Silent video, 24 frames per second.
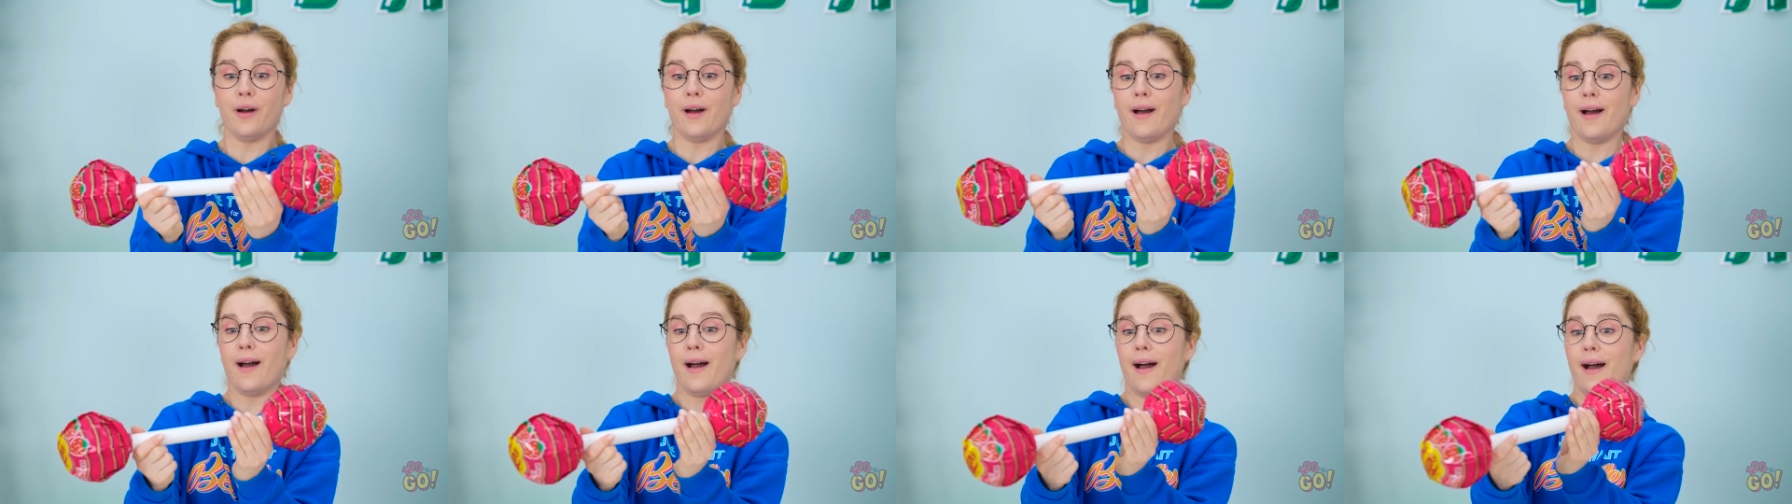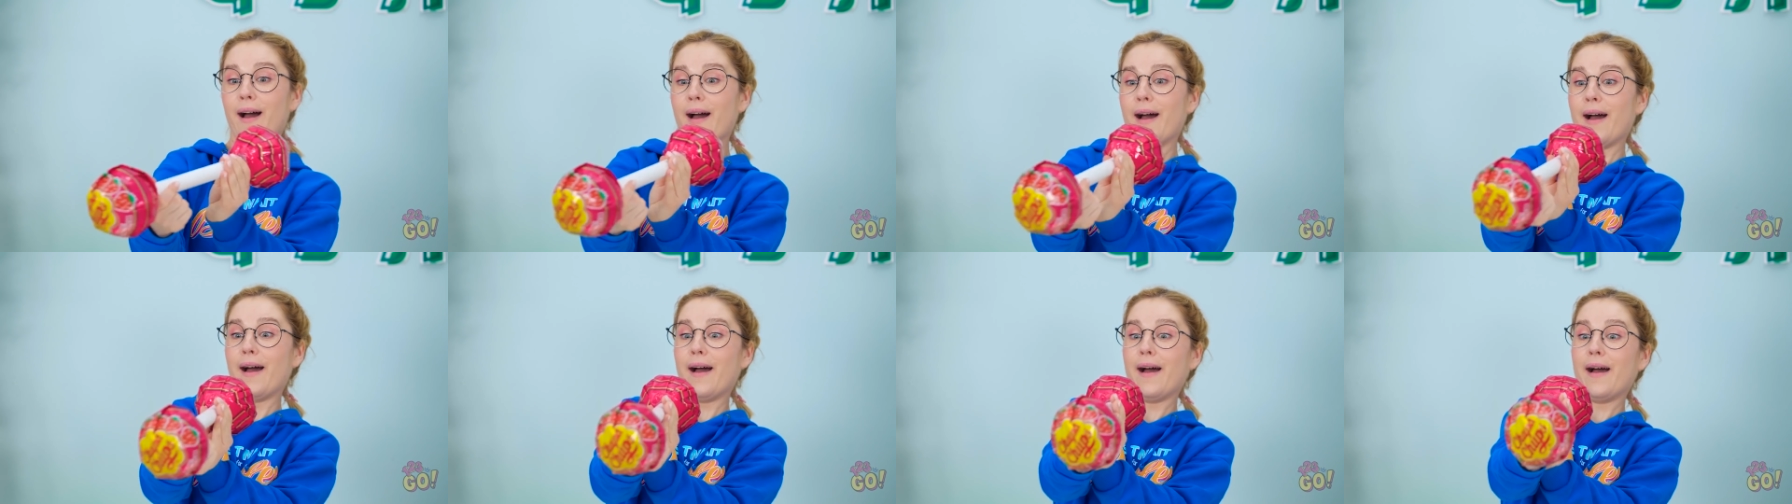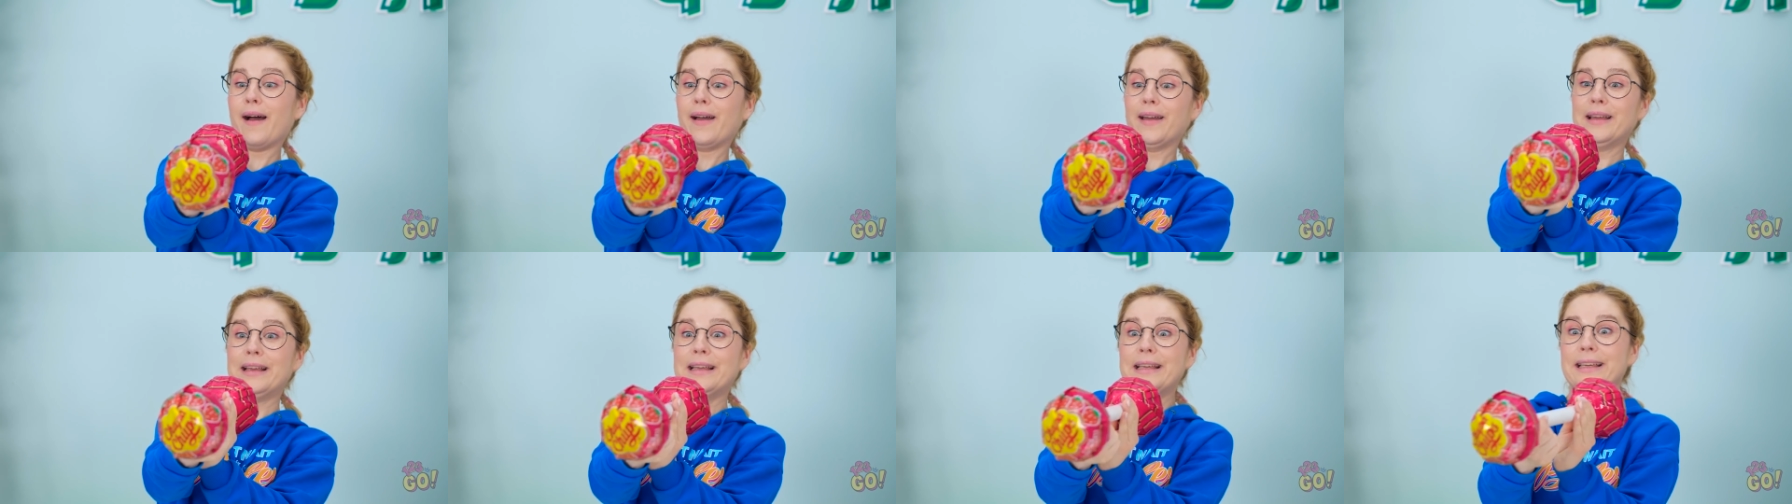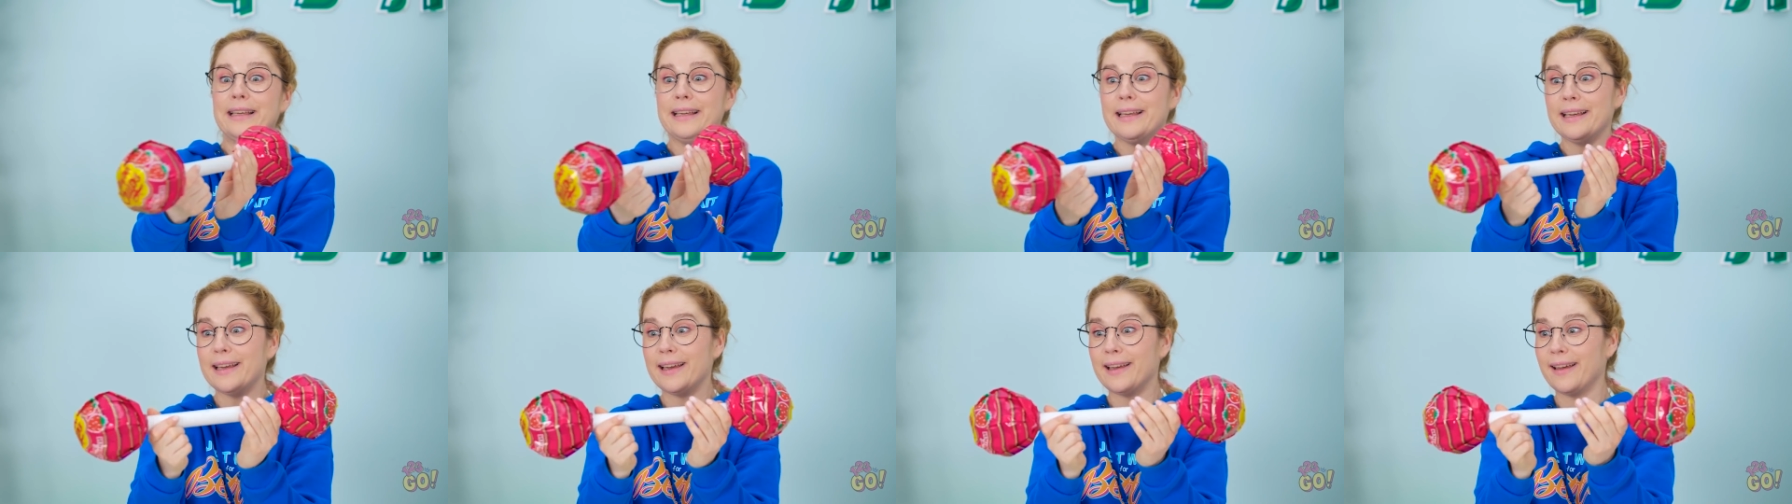ever!
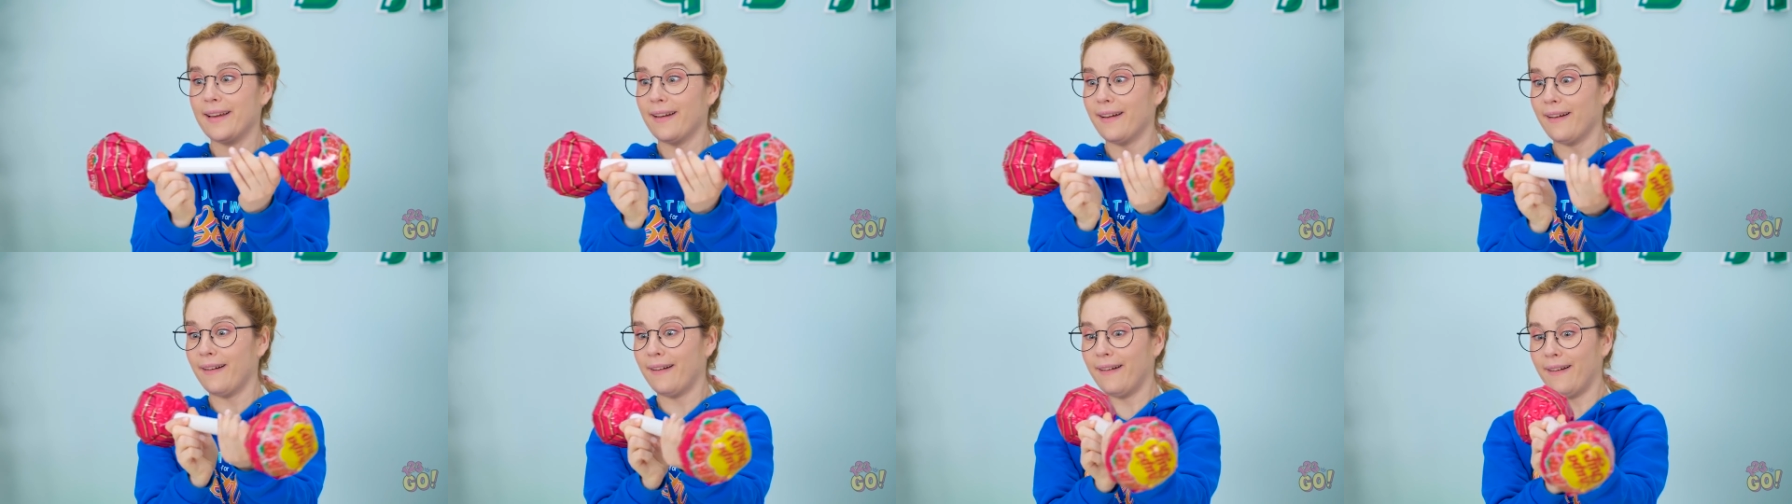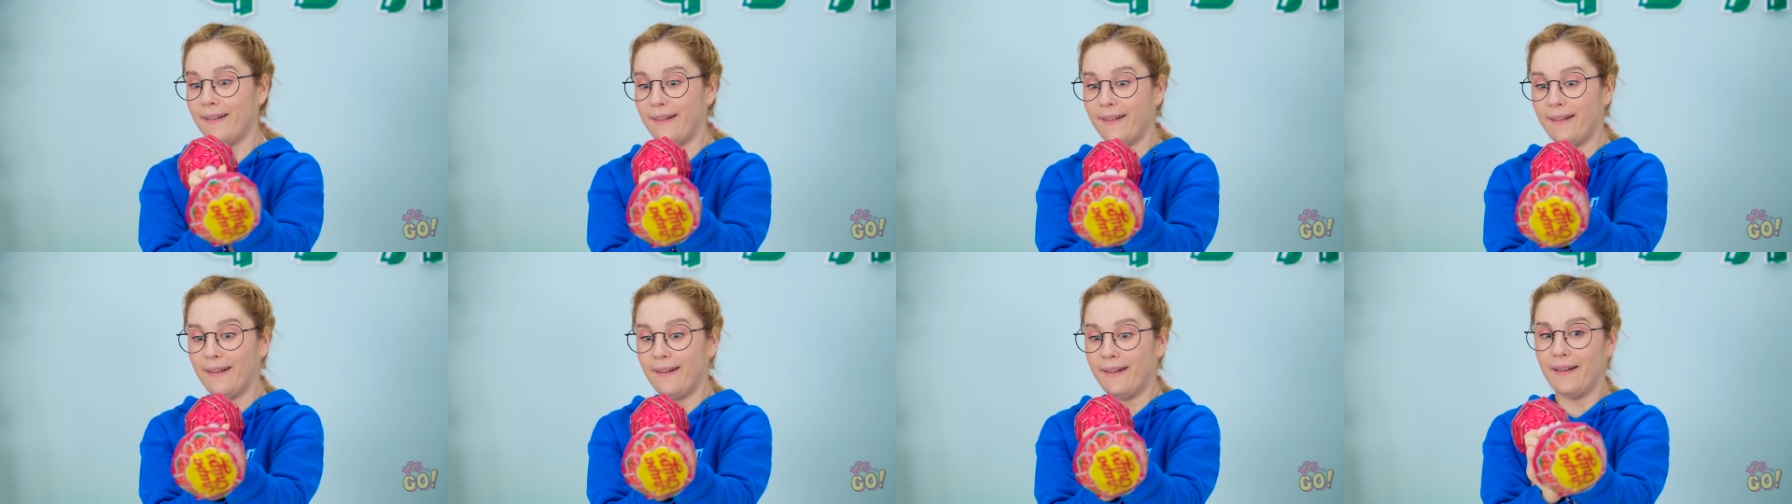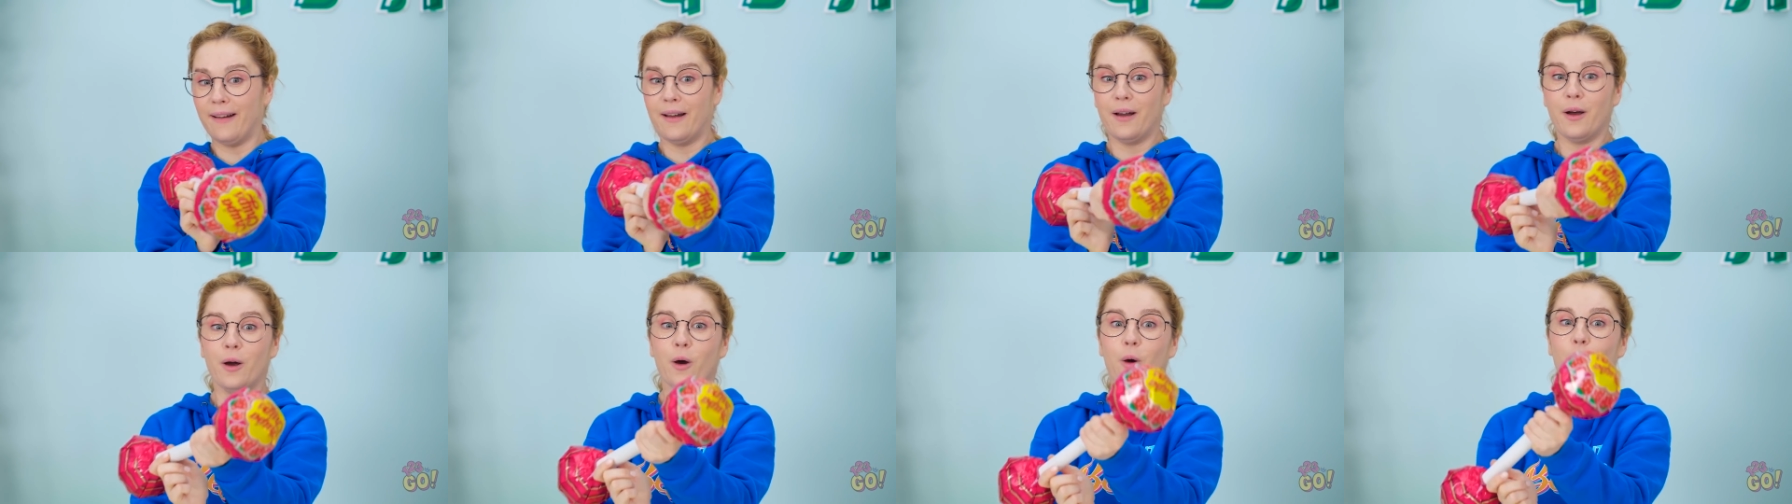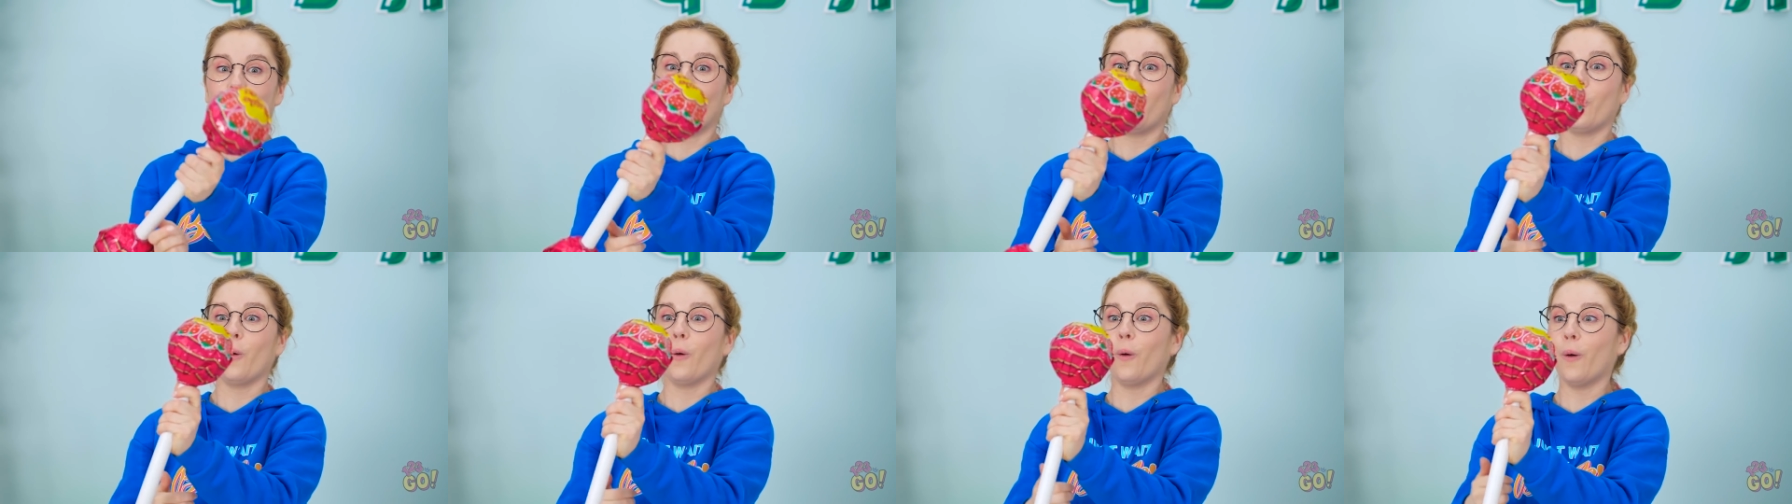I think I'll
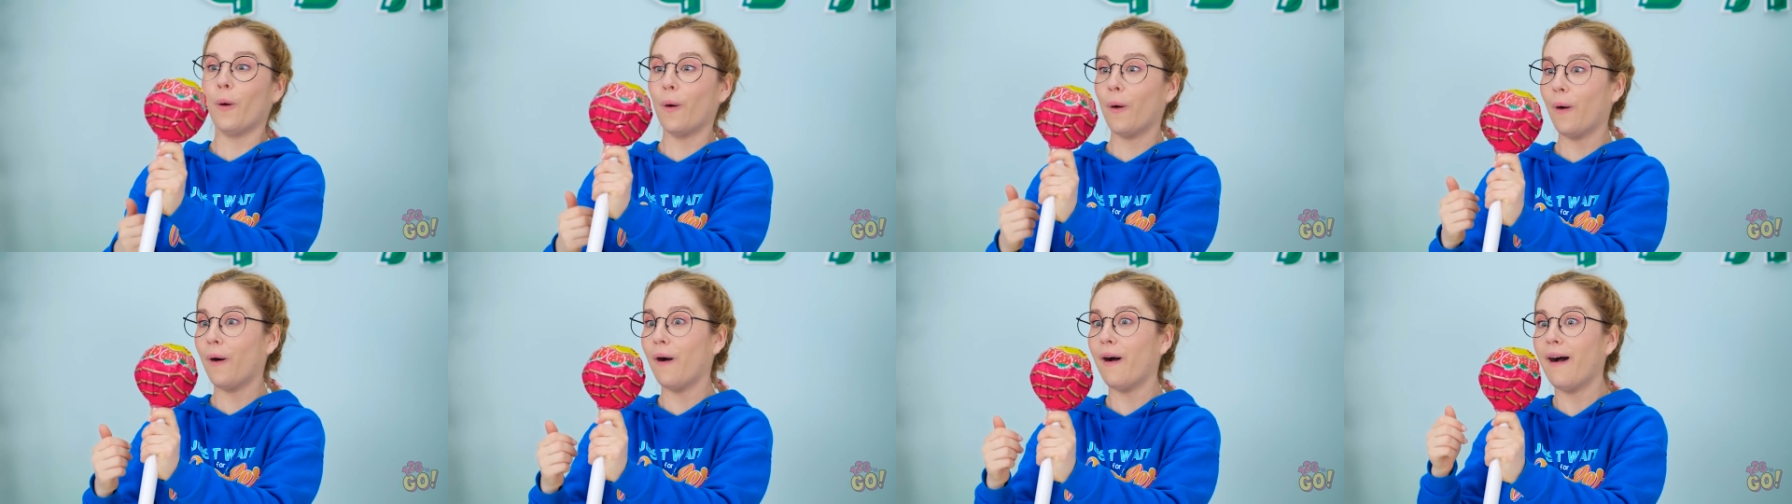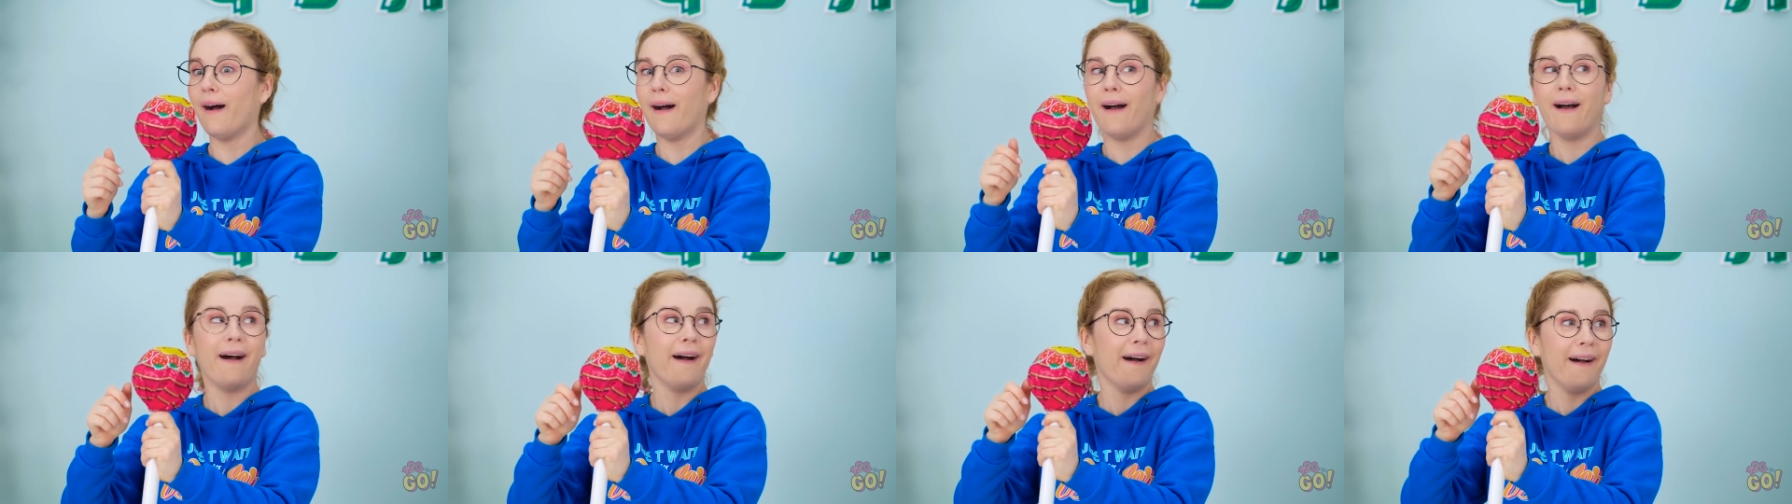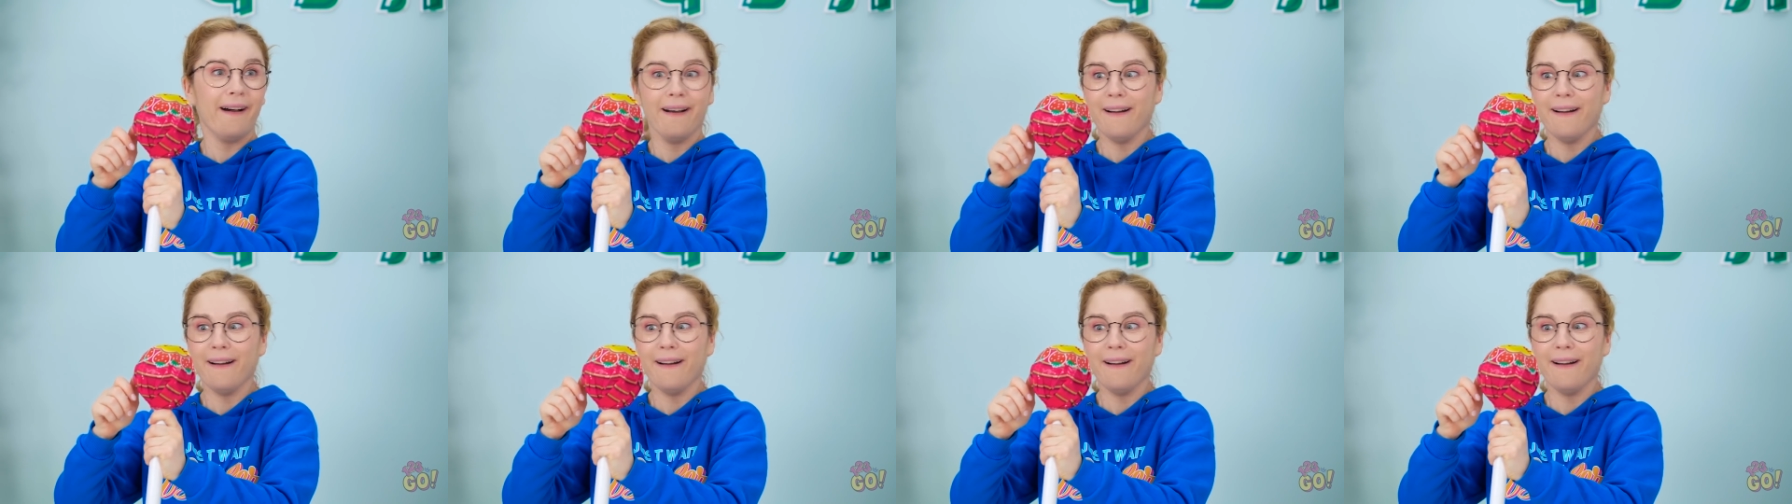start on this end.